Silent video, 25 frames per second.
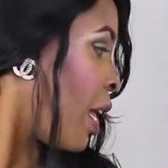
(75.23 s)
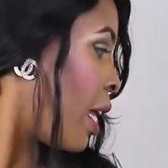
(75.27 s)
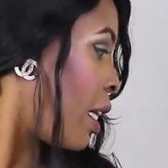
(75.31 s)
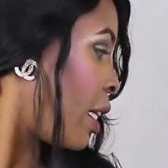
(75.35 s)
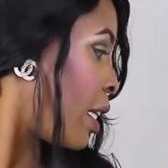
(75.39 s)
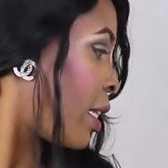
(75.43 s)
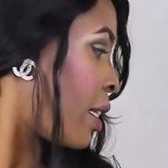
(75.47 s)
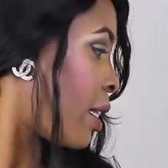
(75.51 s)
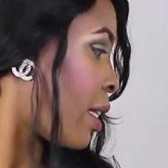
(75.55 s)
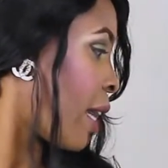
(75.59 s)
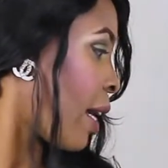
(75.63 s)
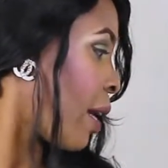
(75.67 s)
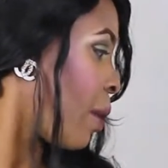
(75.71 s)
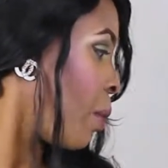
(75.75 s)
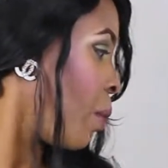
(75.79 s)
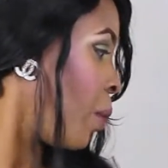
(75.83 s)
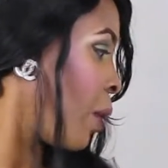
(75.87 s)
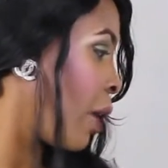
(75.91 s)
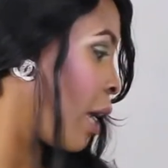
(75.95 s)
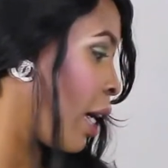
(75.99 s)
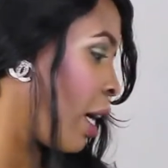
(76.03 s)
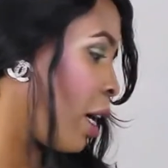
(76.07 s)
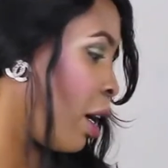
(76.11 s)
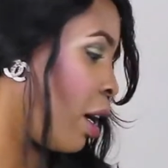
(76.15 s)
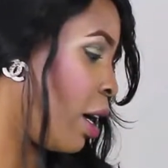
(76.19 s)
the second one
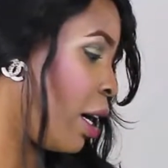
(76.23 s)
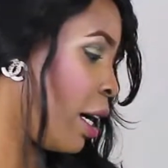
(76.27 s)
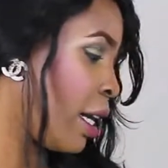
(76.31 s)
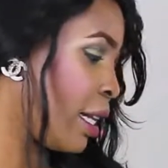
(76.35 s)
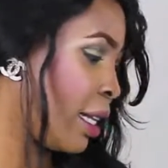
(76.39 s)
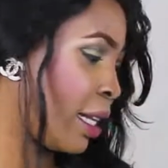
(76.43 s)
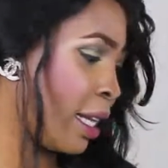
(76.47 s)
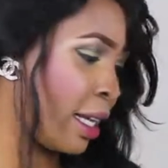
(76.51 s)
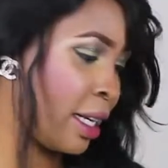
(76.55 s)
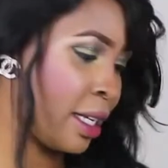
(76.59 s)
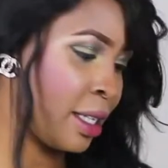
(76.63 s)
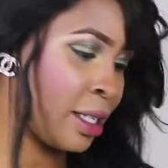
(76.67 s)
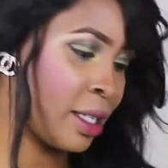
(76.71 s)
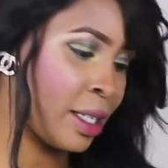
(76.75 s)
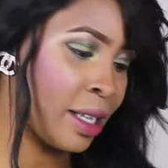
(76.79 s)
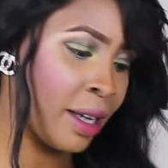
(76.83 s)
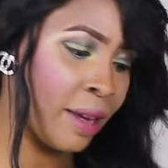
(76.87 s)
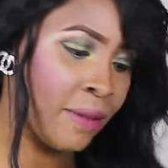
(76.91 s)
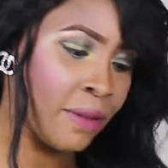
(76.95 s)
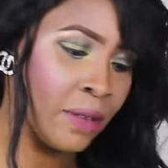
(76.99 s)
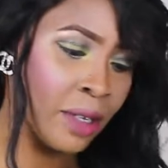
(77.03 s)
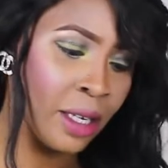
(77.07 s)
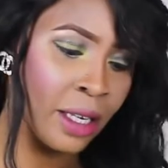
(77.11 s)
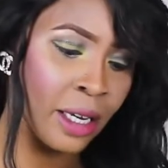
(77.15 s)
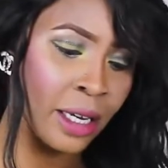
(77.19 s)
I got that is
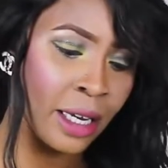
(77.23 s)
definitely